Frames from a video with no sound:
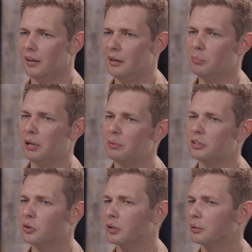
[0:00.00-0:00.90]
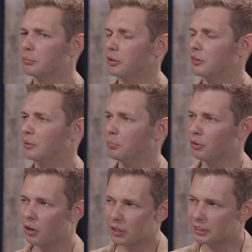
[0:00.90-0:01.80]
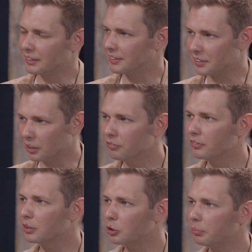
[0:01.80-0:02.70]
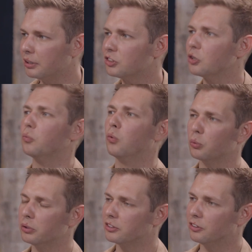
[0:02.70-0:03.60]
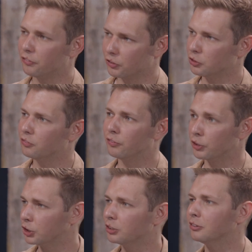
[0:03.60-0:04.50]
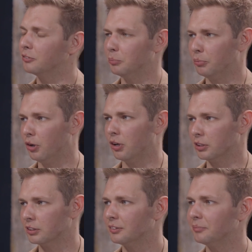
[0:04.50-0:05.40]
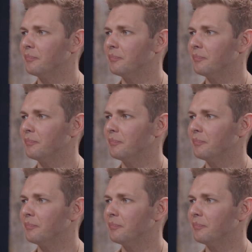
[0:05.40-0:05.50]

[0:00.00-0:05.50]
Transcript: And maybe talking about the product itself a little bit. So what was the first version of the product?